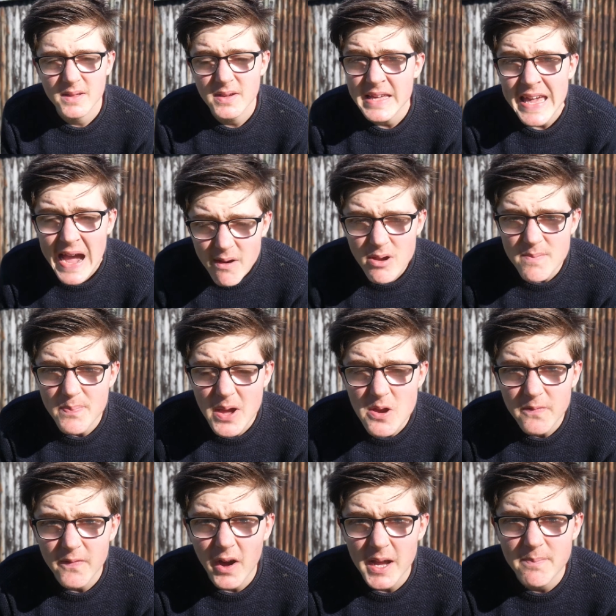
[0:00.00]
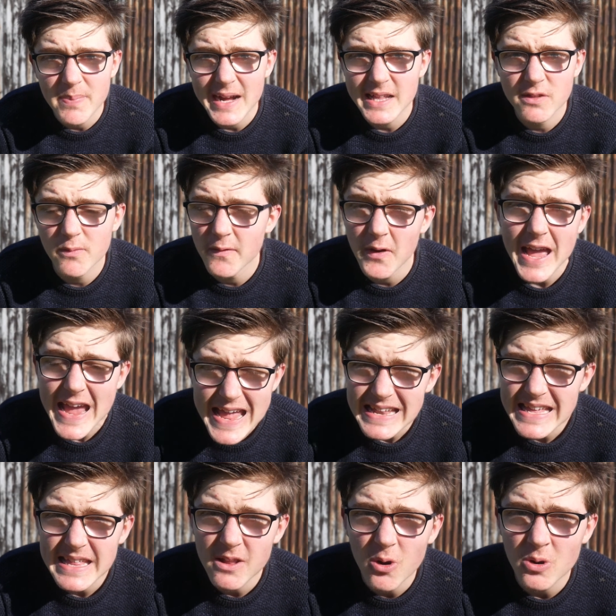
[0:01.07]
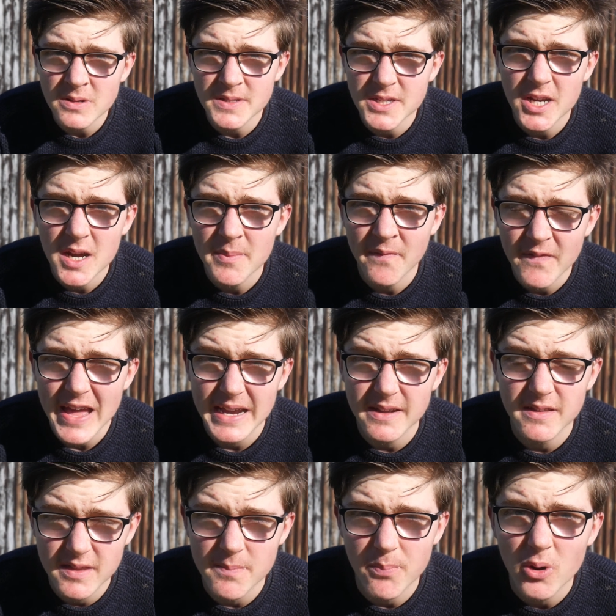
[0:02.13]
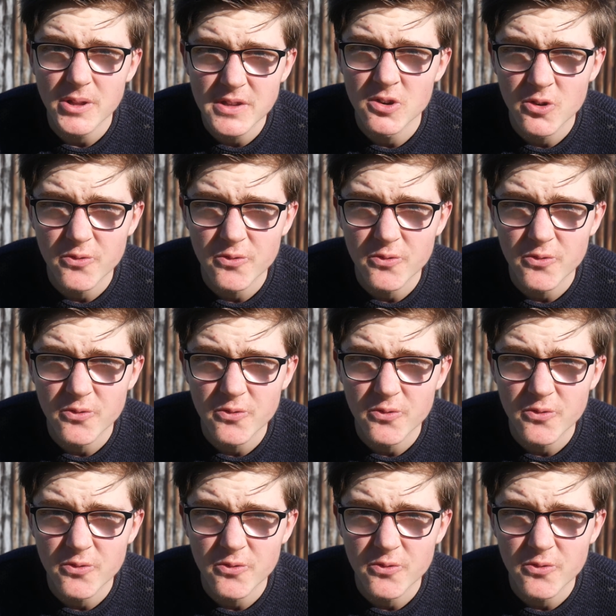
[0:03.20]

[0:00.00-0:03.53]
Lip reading: can carry both iPads without any long-term effects upon your